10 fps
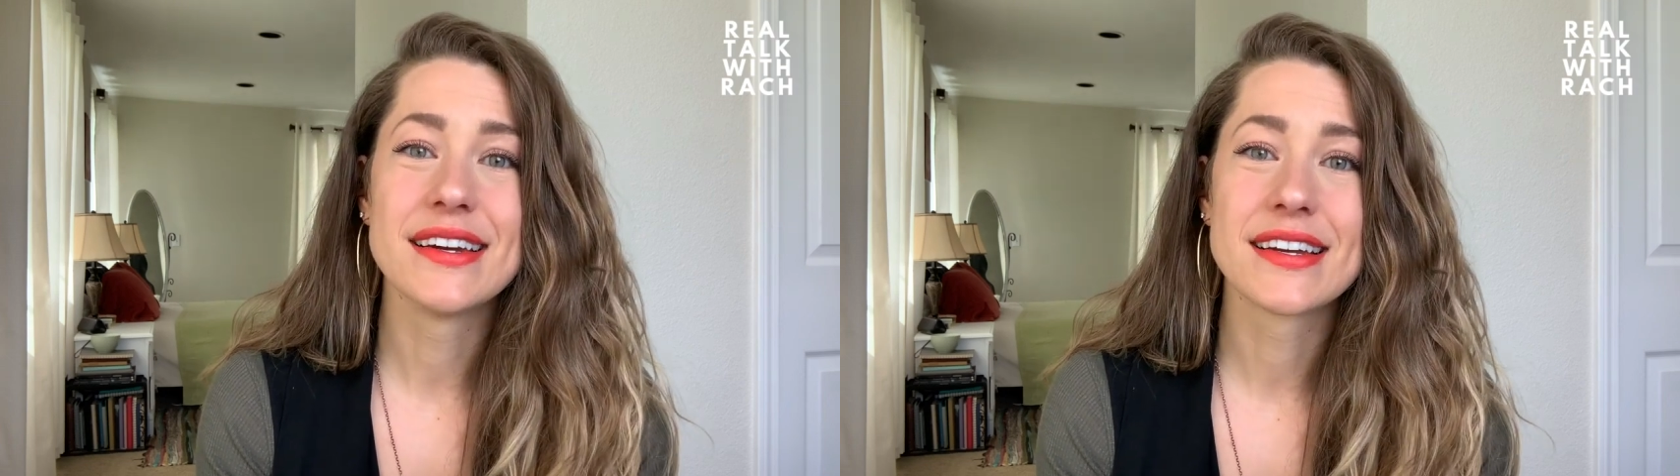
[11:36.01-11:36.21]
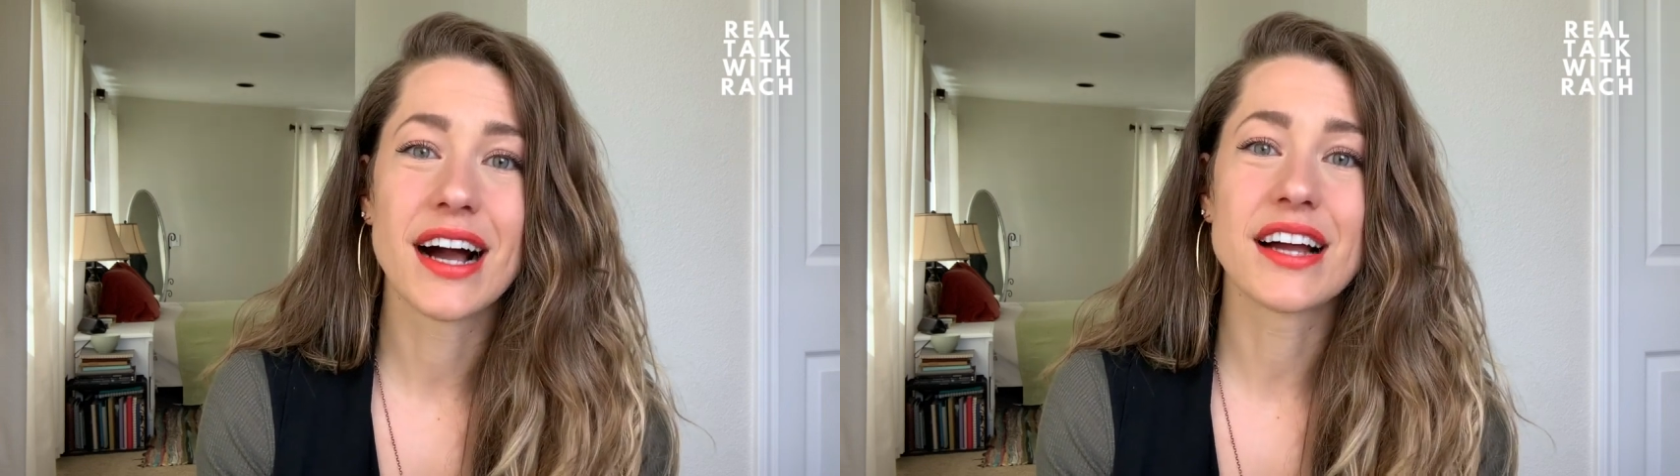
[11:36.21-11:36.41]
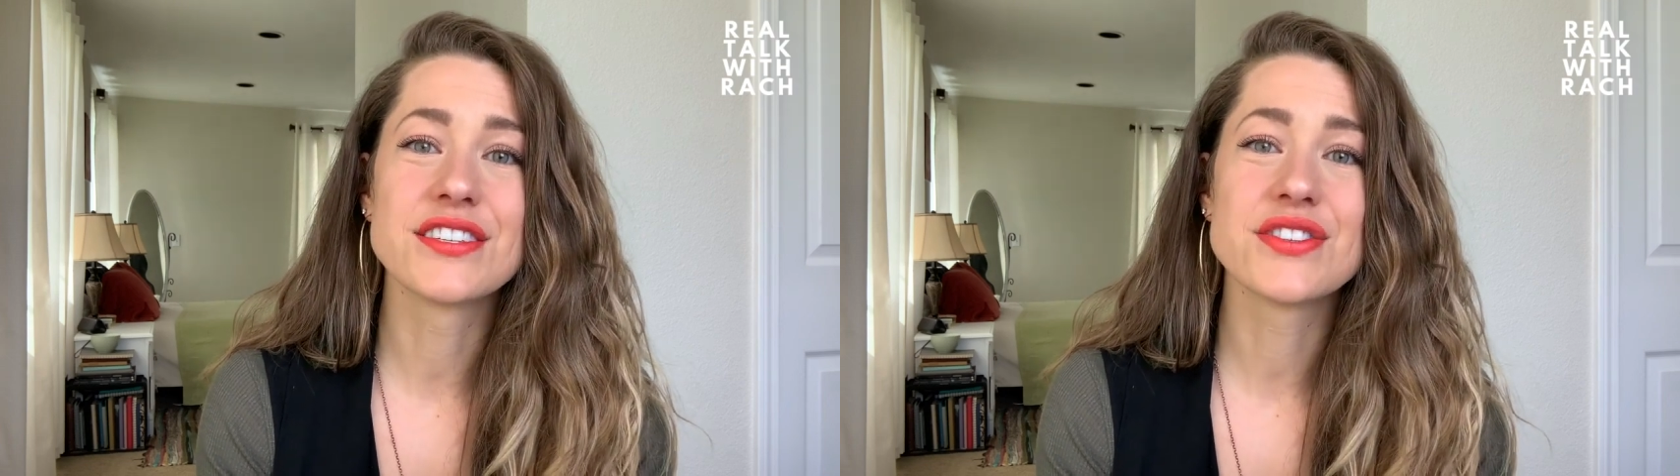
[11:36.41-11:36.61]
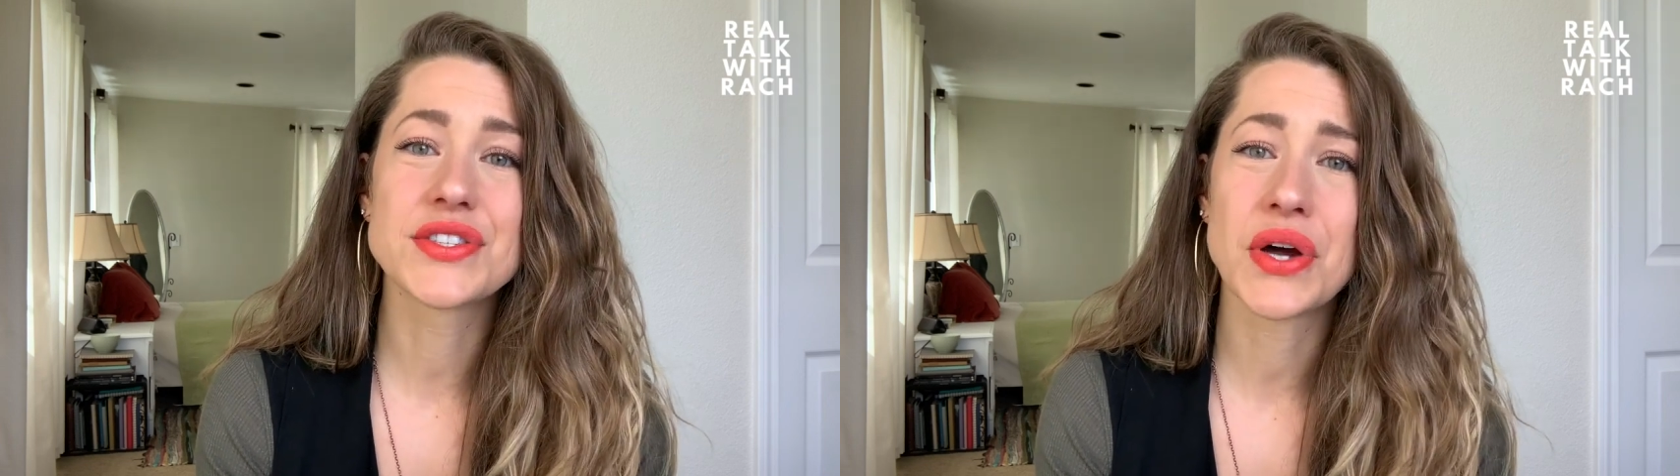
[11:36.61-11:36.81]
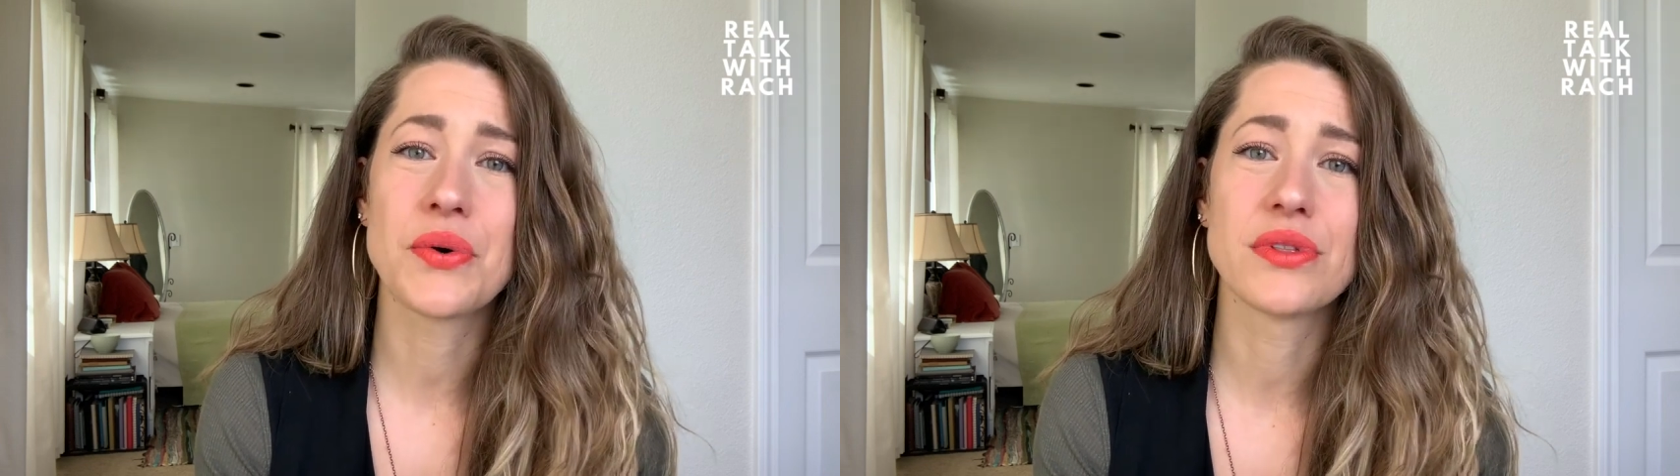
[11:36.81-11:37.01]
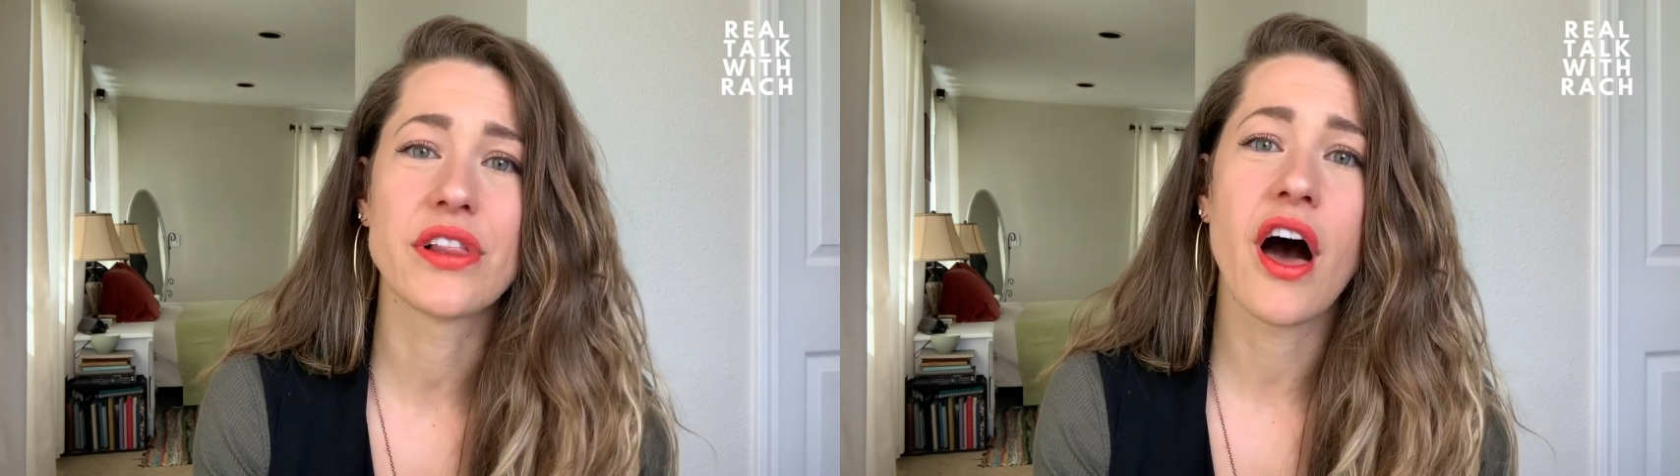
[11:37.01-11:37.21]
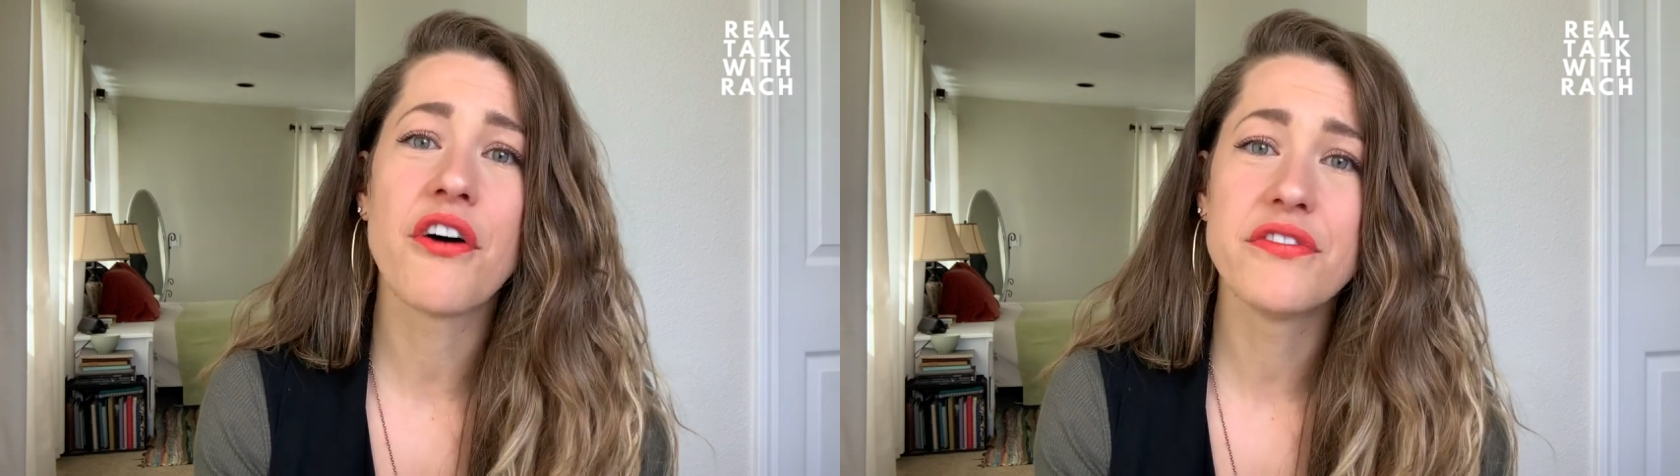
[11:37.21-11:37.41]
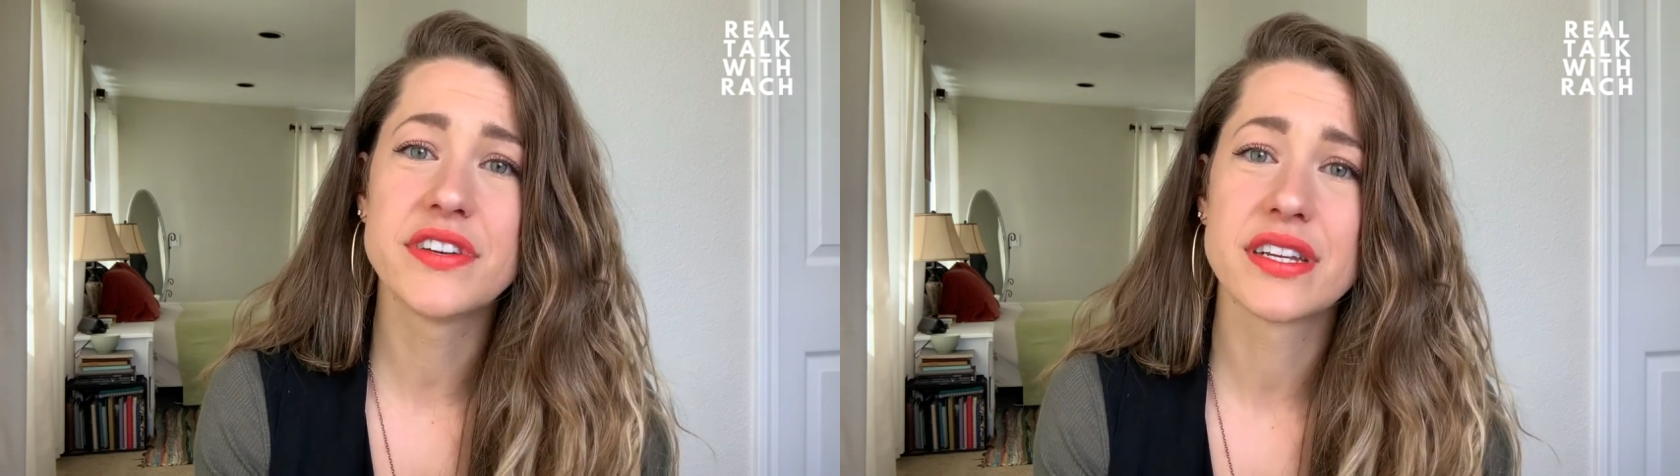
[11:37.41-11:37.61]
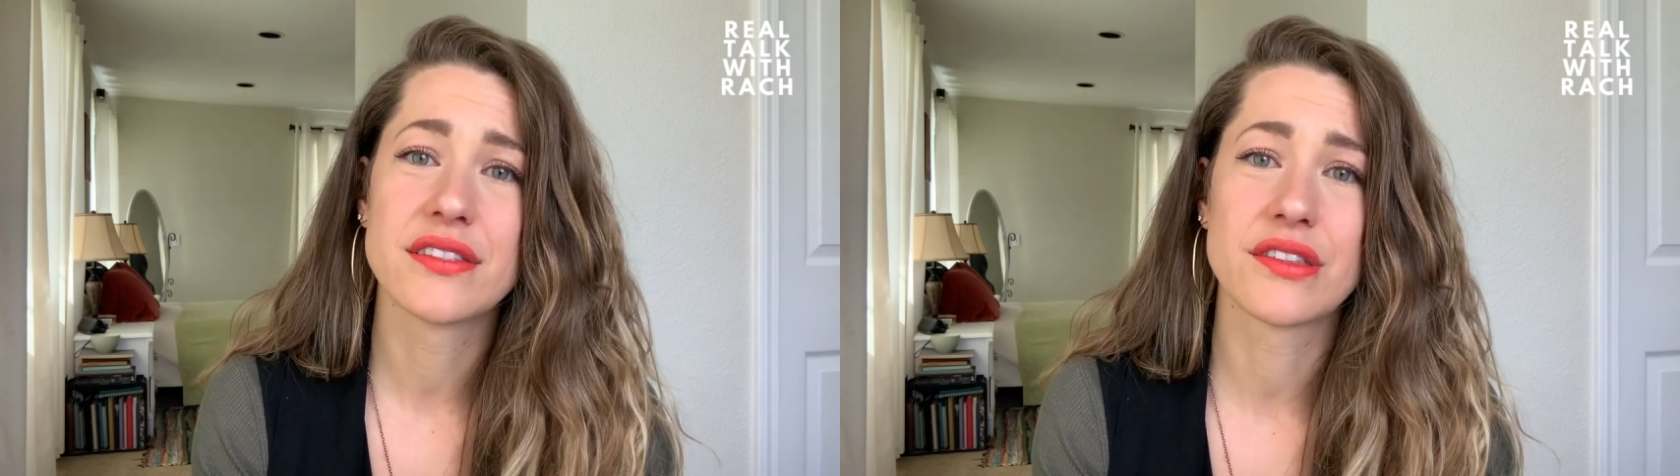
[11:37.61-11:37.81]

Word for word: God so loved